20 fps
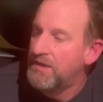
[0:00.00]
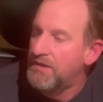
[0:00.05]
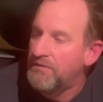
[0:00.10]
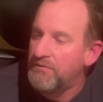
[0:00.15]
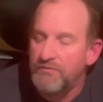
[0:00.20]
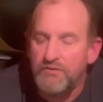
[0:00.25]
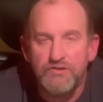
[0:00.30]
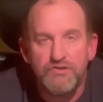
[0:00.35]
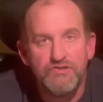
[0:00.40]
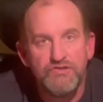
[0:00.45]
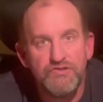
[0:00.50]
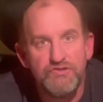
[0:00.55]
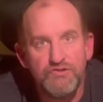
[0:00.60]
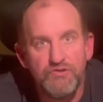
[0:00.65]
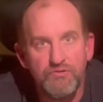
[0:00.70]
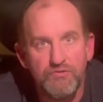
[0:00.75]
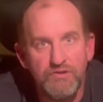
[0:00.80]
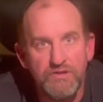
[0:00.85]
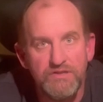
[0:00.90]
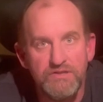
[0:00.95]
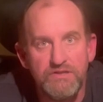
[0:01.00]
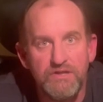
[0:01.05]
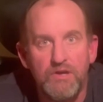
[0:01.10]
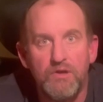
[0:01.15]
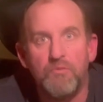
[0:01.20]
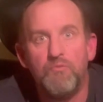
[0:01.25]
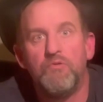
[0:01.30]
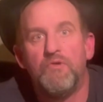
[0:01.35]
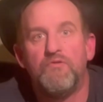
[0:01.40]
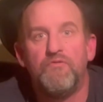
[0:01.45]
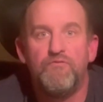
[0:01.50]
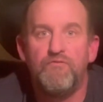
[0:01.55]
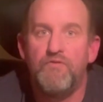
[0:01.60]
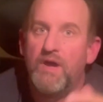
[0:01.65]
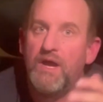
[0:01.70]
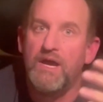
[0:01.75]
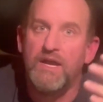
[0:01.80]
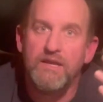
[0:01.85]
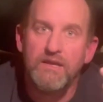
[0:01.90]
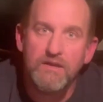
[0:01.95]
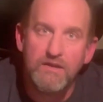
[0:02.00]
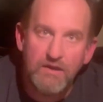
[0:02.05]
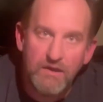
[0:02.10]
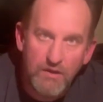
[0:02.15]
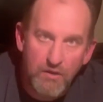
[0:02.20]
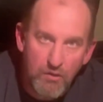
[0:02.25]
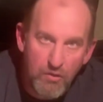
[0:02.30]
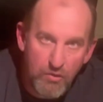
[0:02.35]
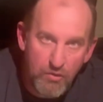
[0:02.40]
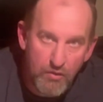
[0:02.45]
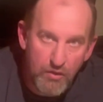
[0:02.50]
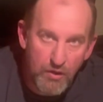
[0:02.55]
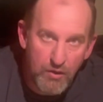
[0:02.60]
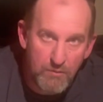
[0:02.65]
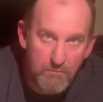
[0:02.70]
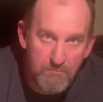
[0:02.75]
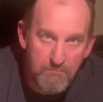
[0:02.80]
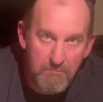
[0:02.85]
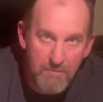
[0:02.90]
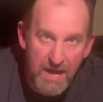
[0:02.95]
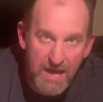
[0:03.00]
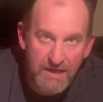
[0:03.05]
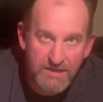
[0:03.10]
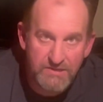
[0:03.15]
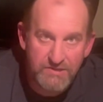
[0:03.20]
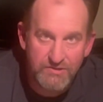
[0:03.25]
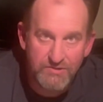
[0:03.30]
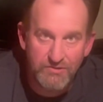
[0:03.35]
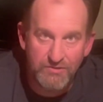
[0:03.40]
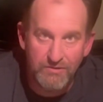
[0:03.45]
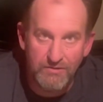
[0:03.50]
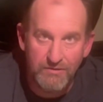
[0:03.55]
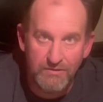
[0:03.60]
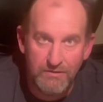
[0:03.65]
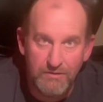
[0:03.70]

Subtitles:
the student will find their master.